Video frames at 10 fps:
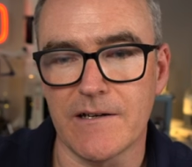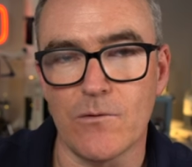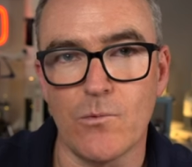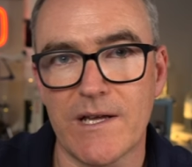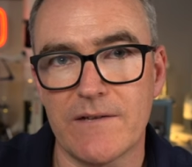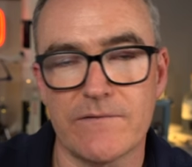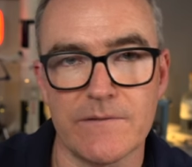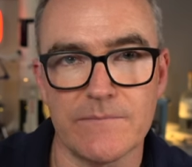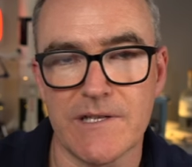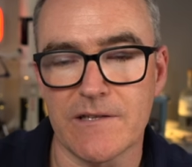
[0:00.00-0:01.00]
away
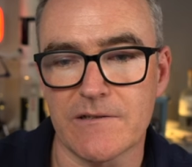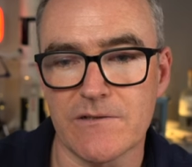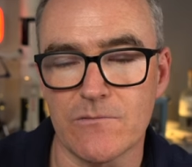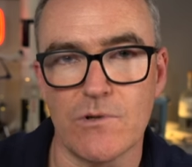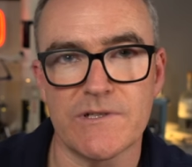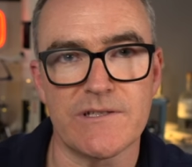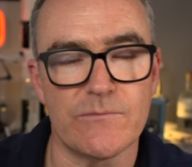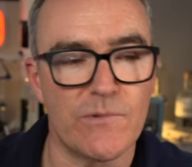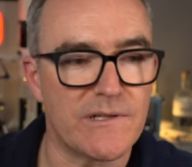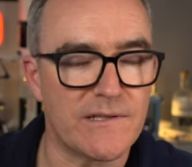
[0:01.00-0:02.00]
from the other sort of watches
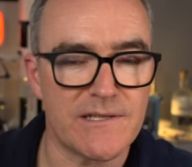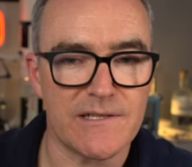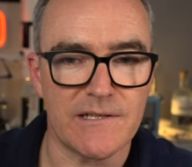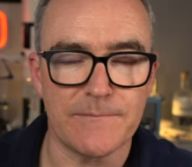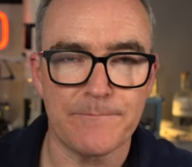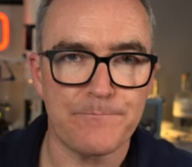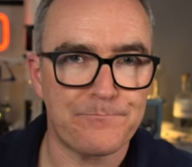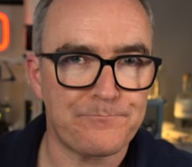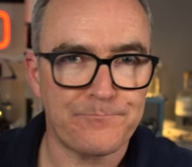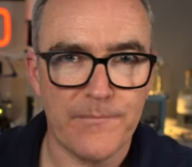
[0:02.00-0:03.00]
and wonders. So
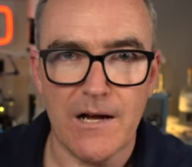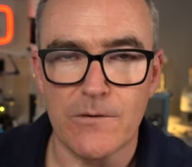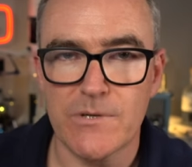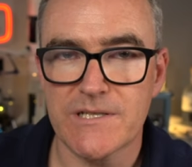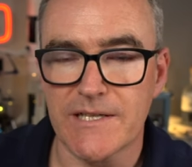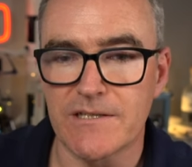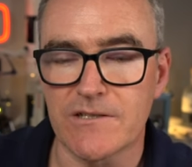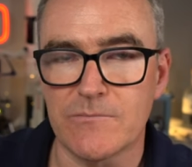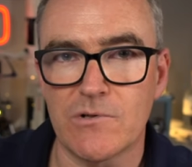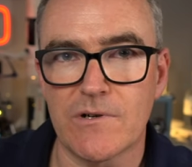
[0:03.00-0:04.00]
I wish they'd
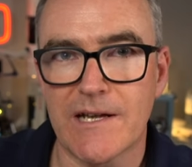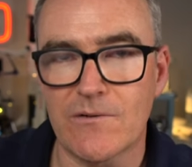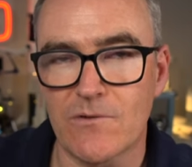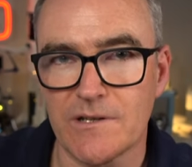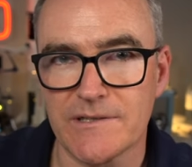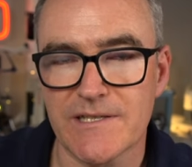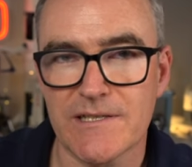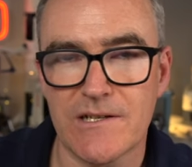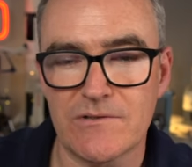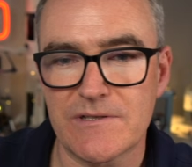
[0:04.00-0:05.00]
do more of that rather than
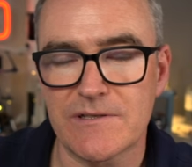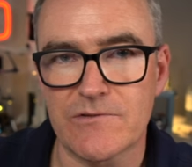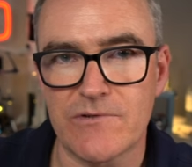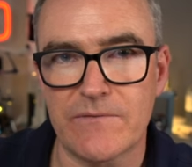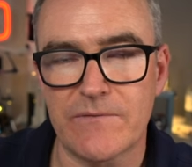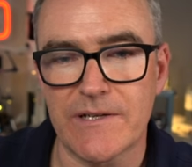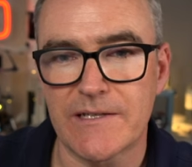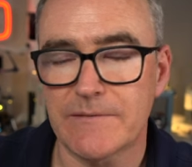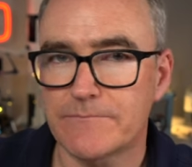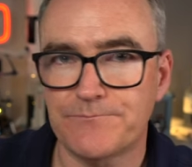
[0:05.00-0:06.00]
this constant drip
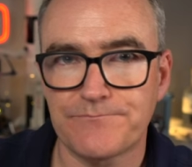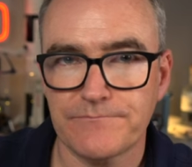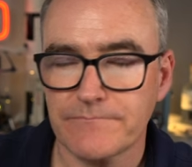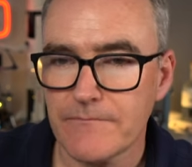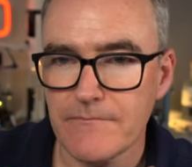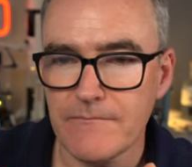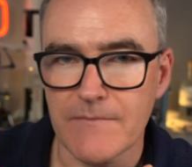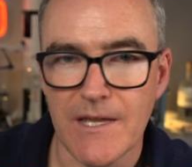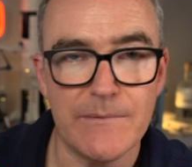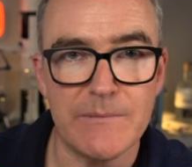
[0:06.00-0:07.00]
feed.
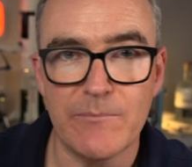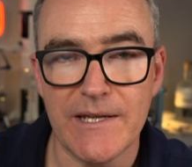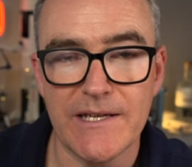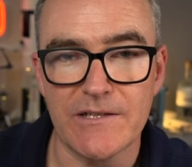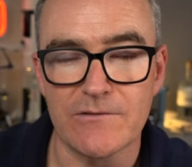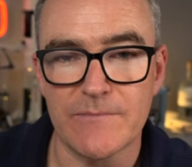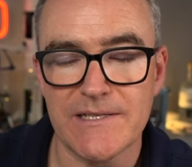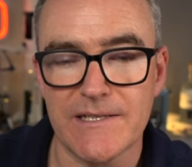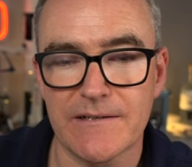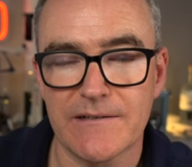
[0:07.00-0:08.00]
I mean, blink and you'll
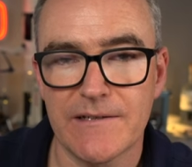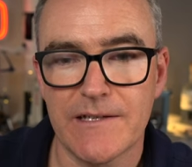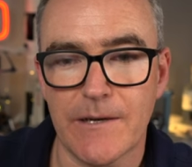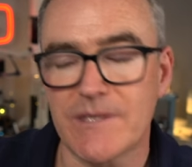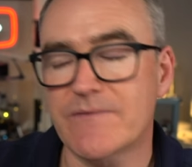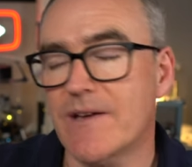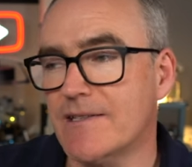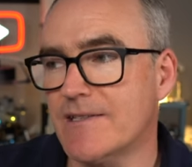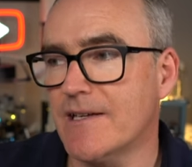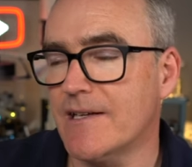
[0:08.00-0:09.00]
miss it. I mean, it's fair
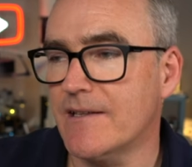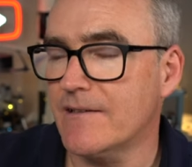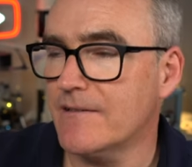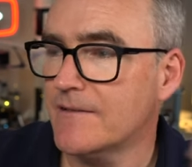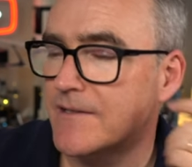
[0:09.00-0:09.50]
to say that